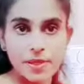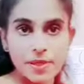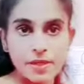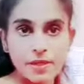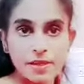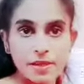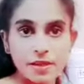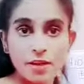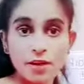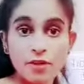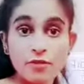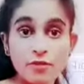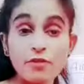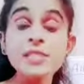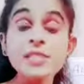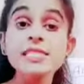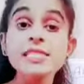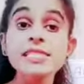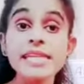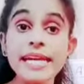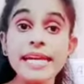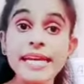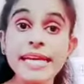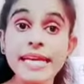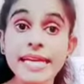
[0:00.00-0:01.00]
First aid
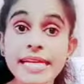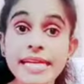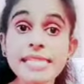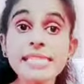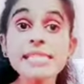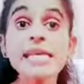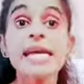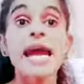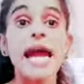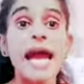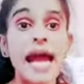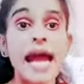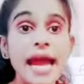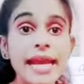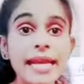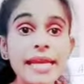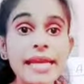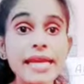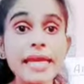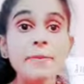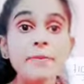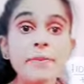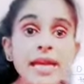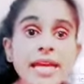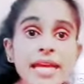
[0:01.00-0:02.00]
is an
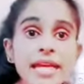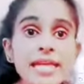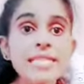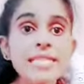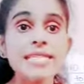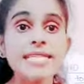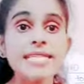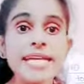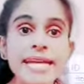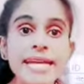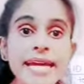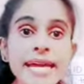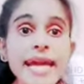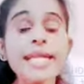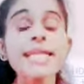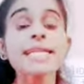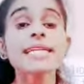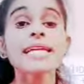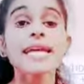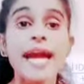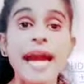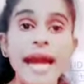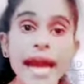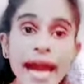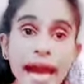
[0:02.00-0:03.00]
immediate
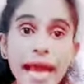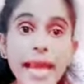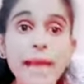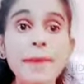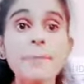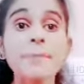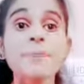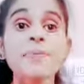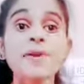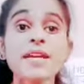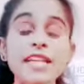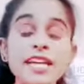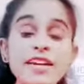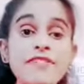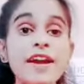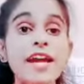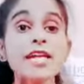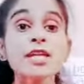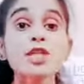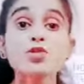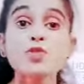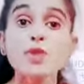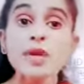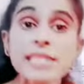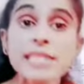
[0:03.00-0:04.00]
help given to
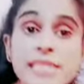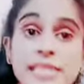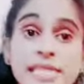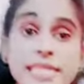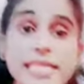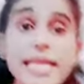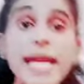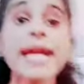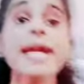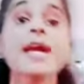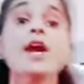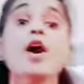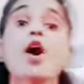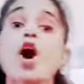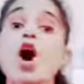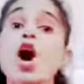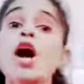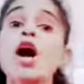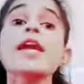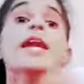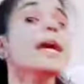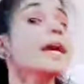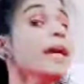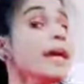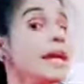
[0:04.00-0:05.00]
a sick or
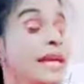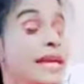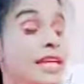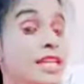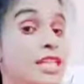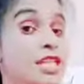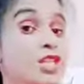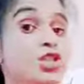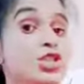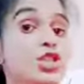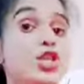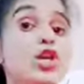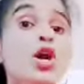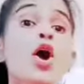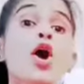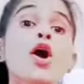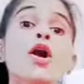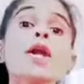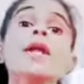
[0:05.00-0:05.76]
injured